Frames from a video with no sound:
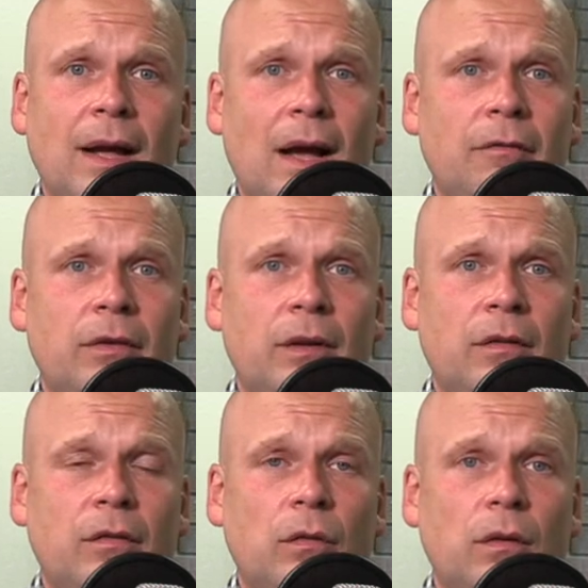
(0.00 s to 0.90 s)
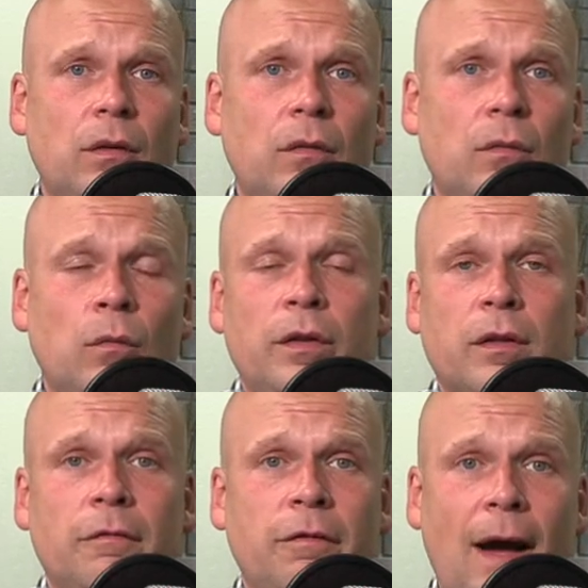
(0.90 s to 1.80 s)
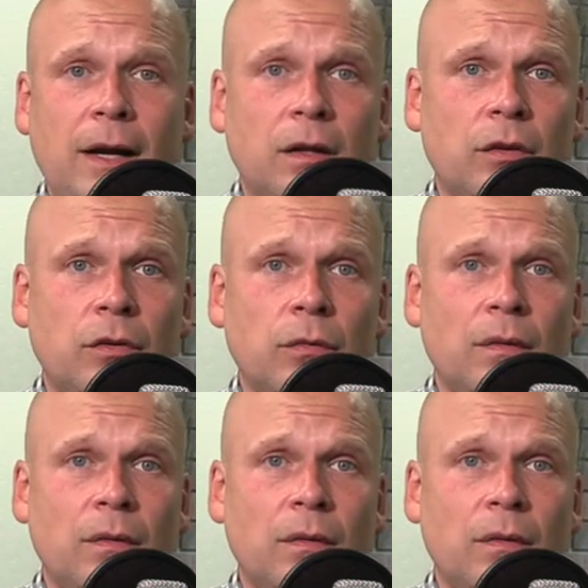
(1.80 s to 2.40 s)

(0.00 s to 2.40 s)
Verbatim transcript: confidence with confiding in you,